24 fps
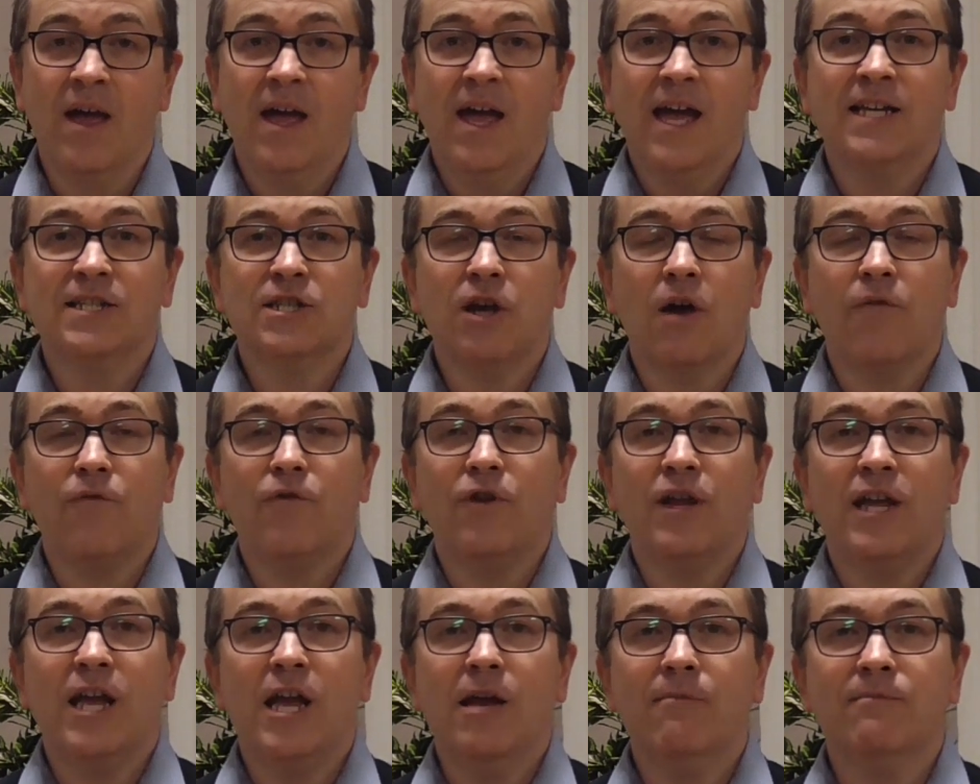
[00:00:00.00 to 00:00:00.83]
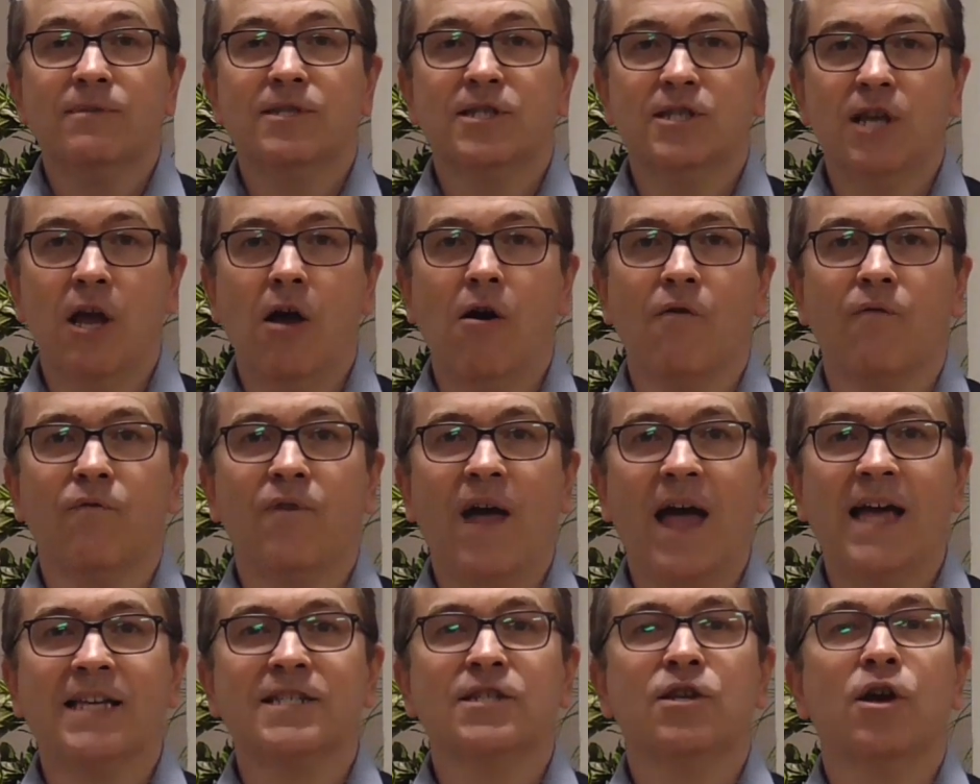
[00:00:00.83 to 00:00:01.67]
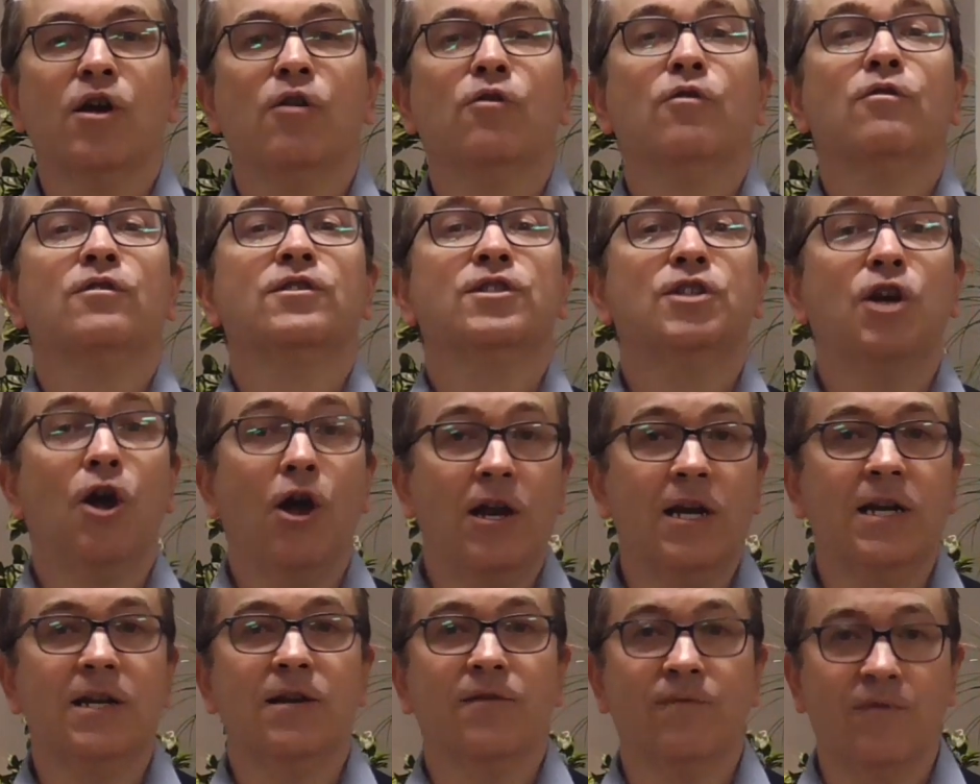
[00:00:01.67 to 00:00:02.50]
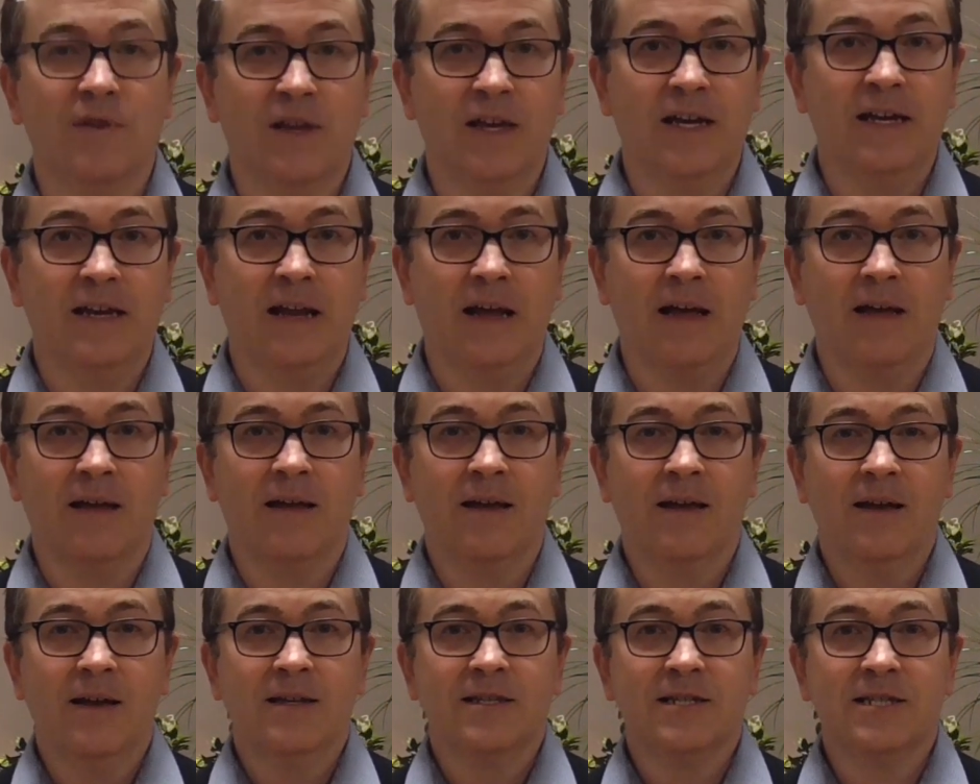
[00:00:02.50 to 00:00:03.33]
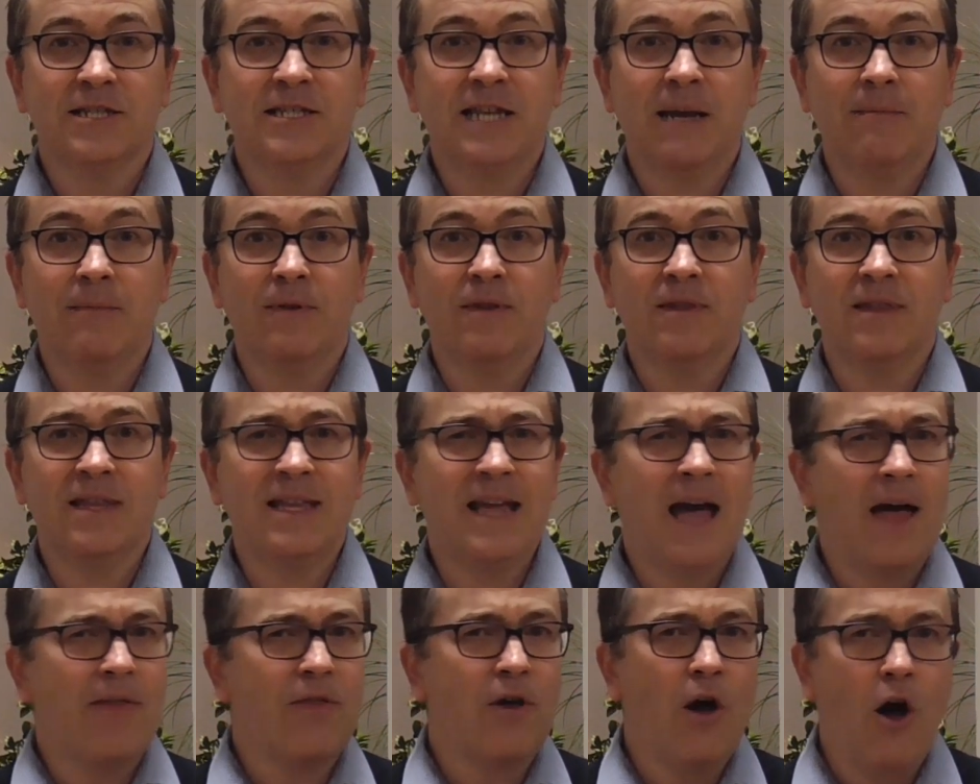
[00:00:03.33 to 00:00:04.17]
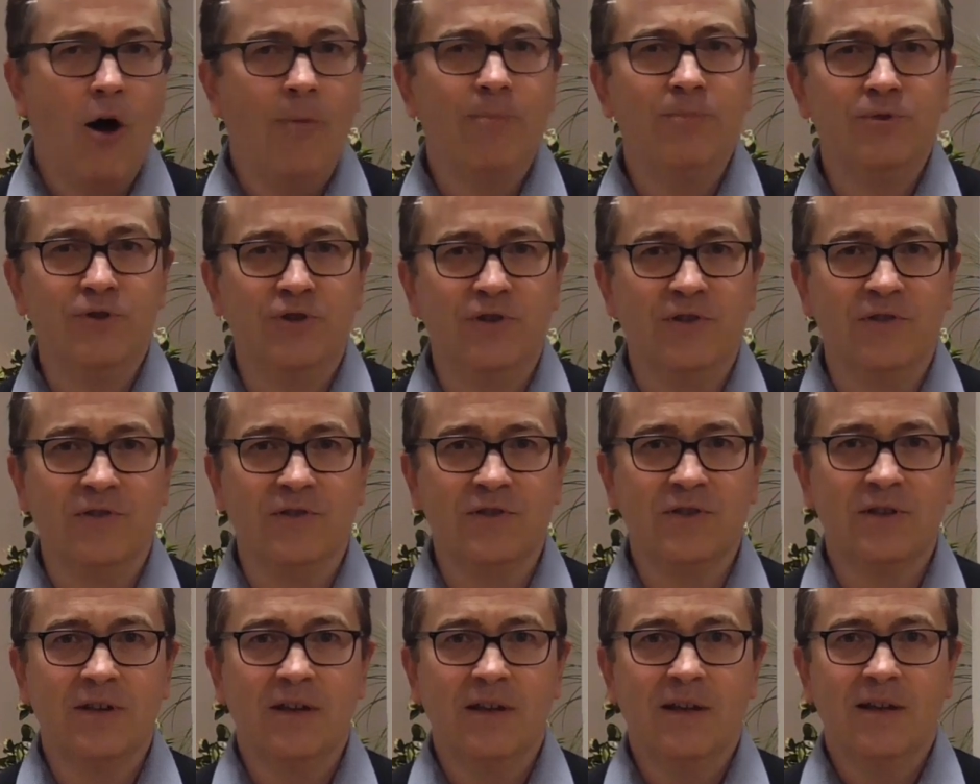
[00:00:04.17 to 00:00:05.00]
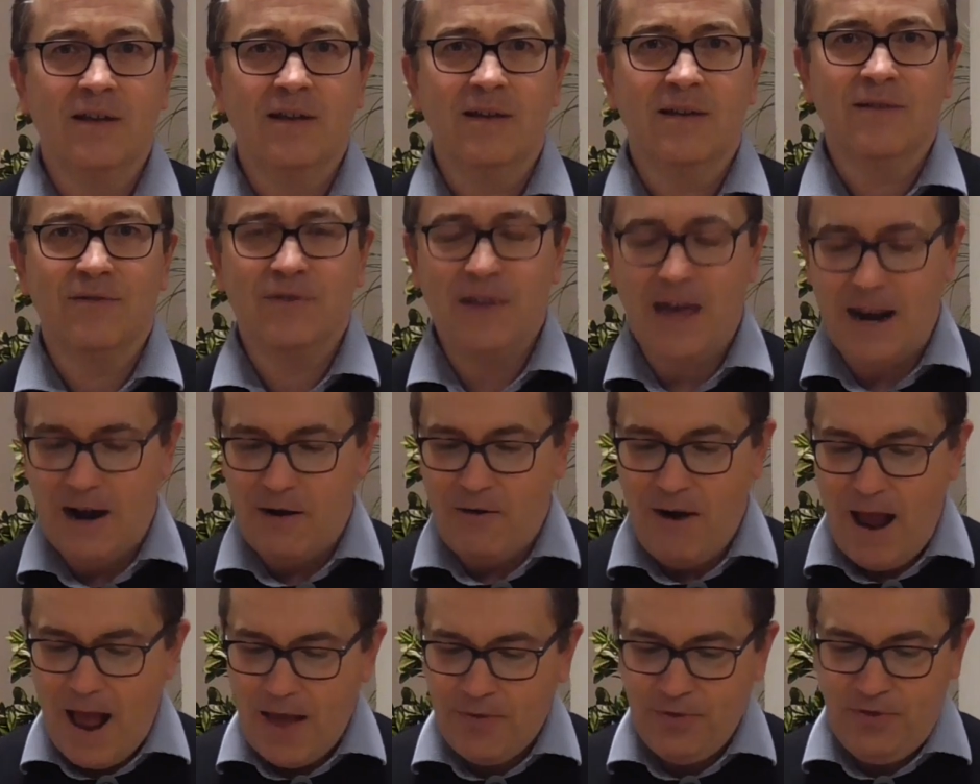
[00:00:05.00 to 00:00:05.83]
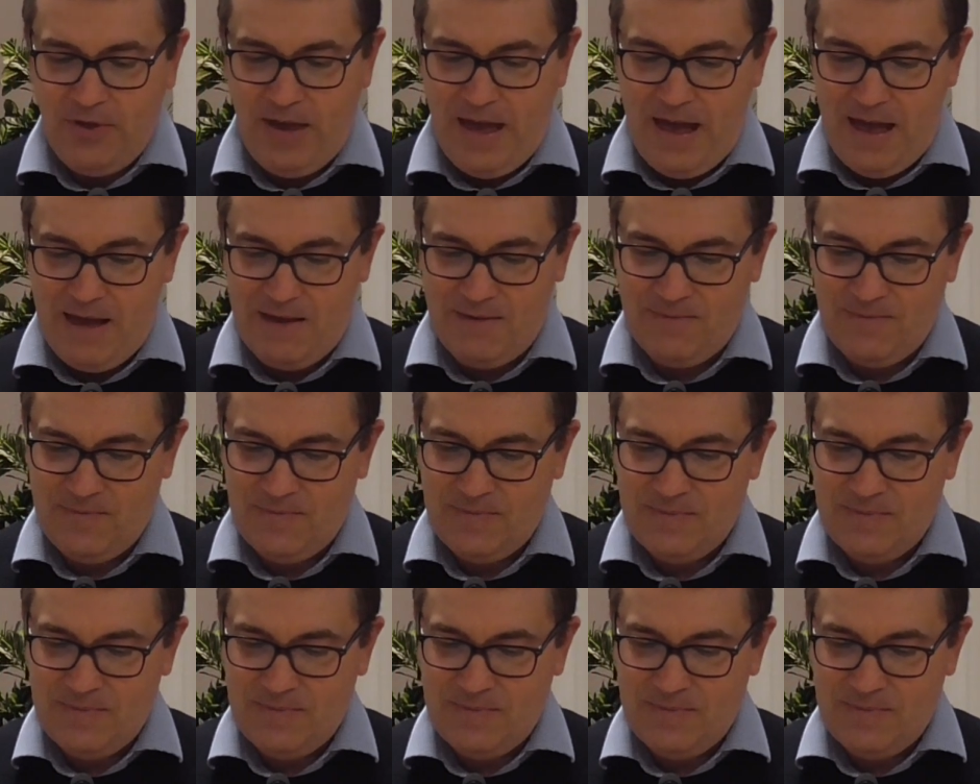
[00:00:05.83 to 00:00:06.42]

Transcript: He's offering himself as an alternative leader to some of the other options that are out there.